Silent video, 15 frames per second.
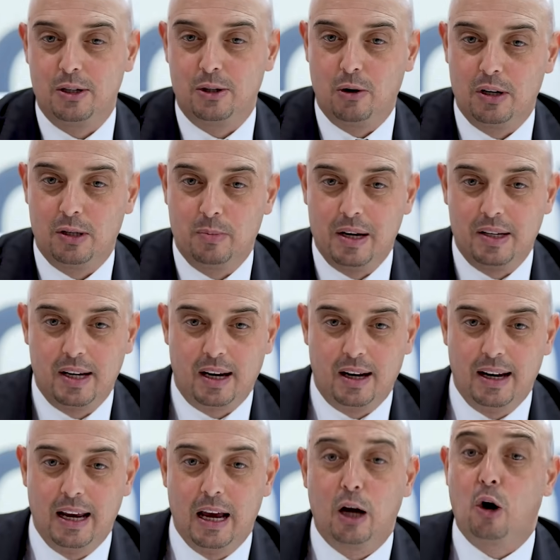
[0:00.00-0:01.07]
So it's
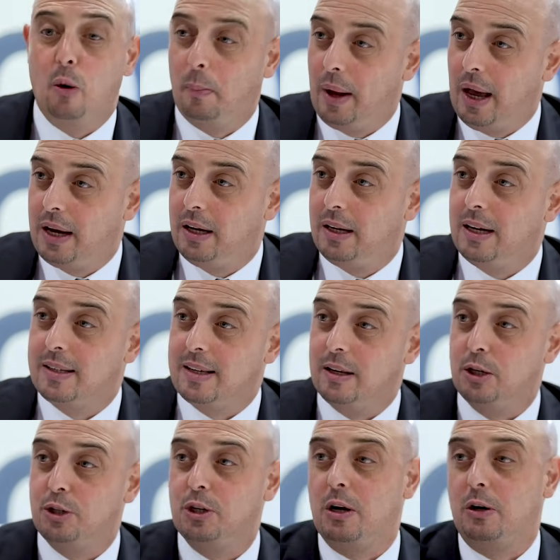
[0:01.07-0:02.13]
basically a companion. It's a
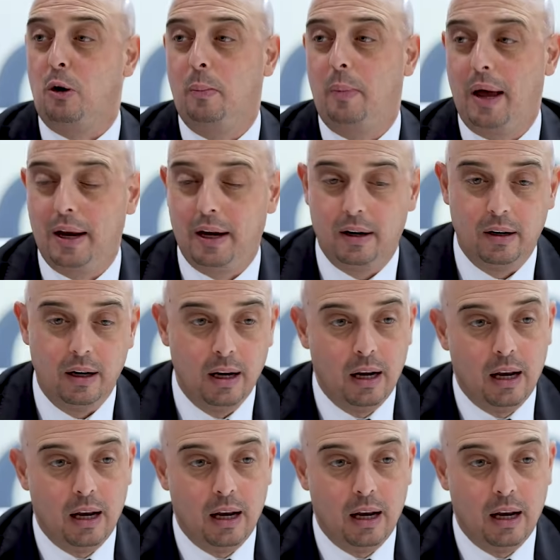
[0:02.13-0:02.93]
digital companion.